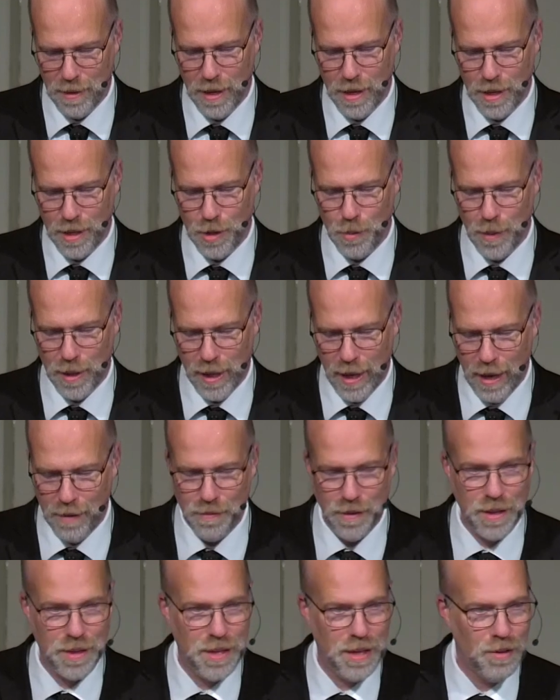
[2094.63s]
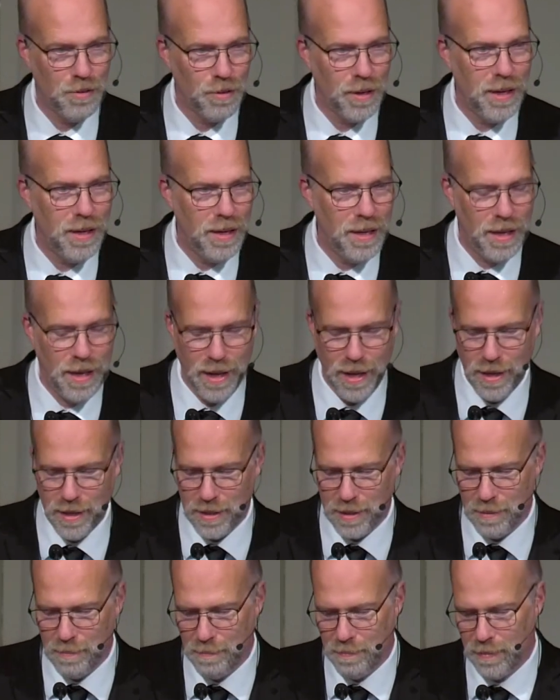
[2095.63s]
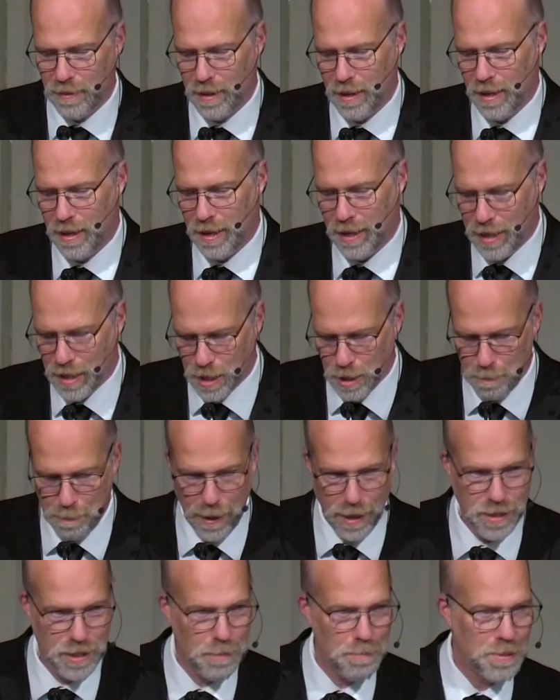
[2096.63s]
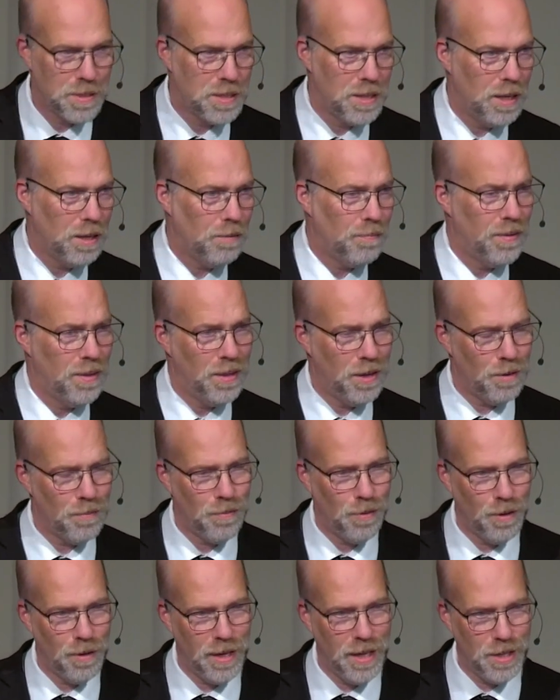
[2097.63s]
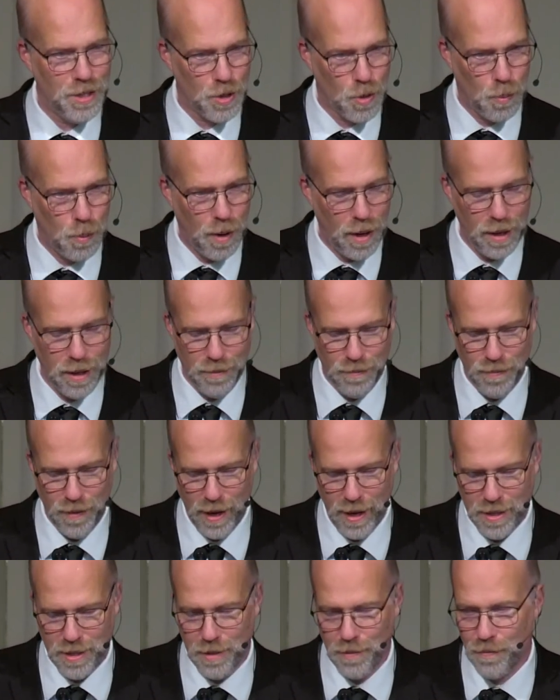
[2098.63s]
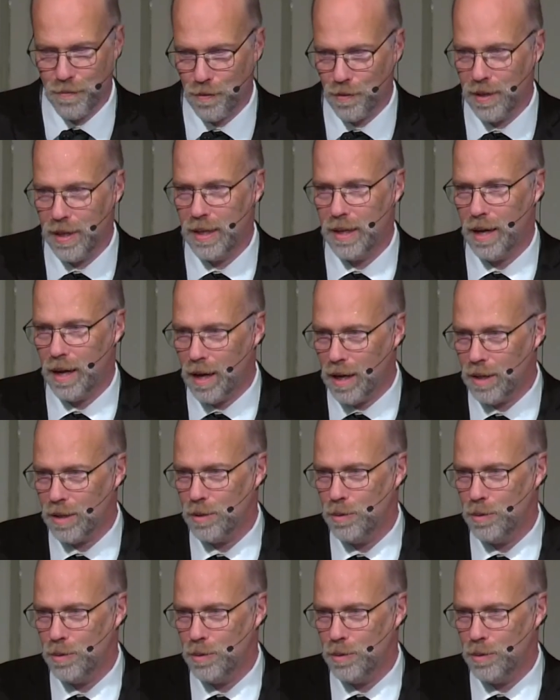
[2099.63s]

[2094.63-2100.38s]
doing everything written in it. He spent himself, and therefore he's qualified to free all who